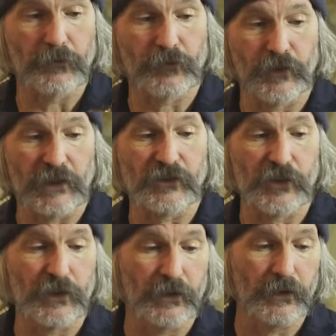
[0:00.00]
for this
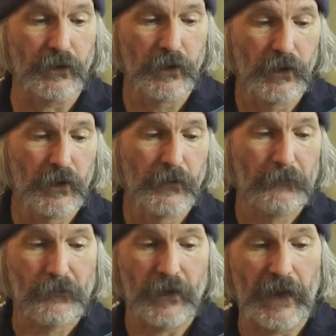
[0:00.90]
year.
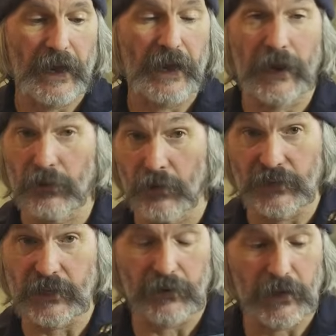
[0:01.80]
And I love
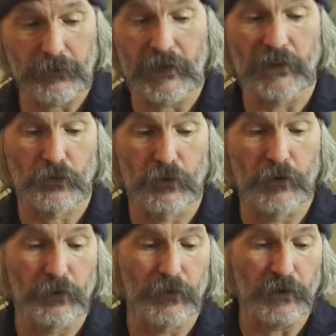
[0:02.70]
this headlamp. It's really, really